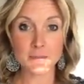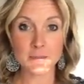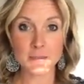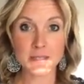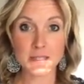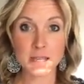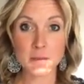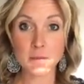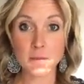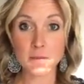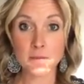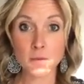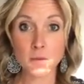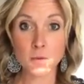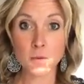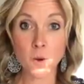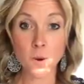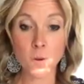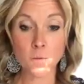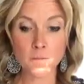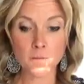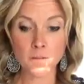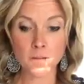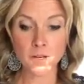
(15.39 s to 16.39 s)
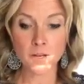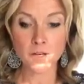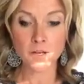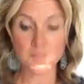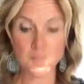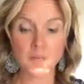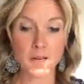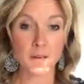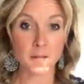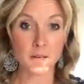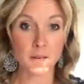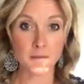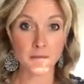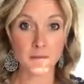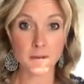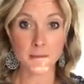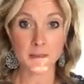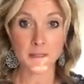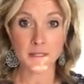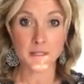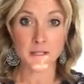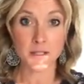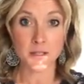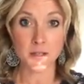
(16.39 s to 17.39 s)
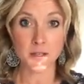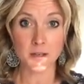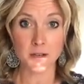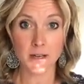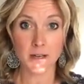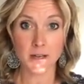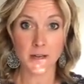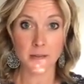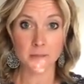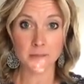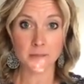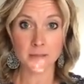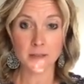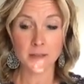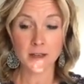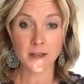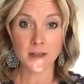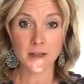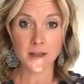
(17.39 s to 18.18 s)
Some of you hopefully are joining me from Instagram.